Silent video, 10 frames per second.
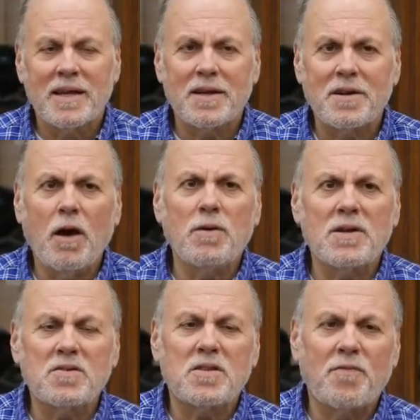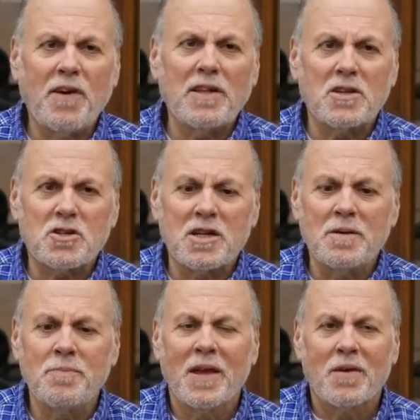And notice the
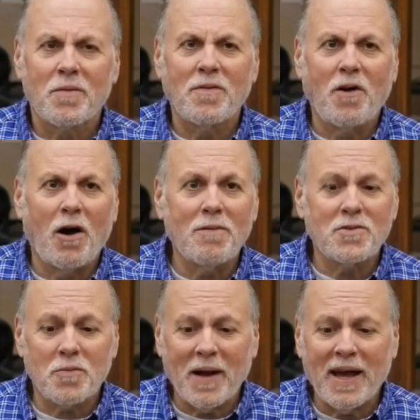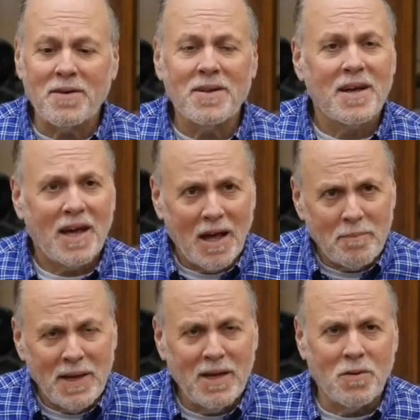fellowship revolves around a
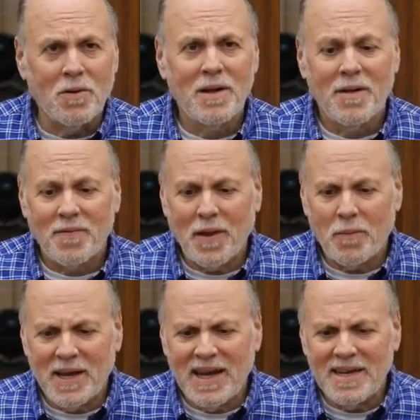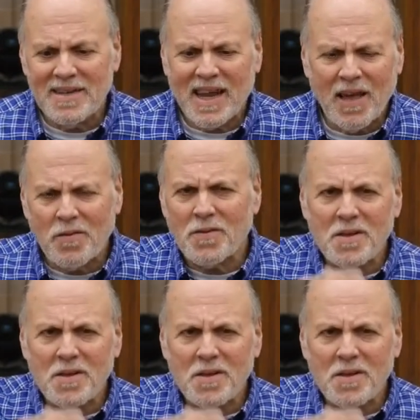meal that we eat together.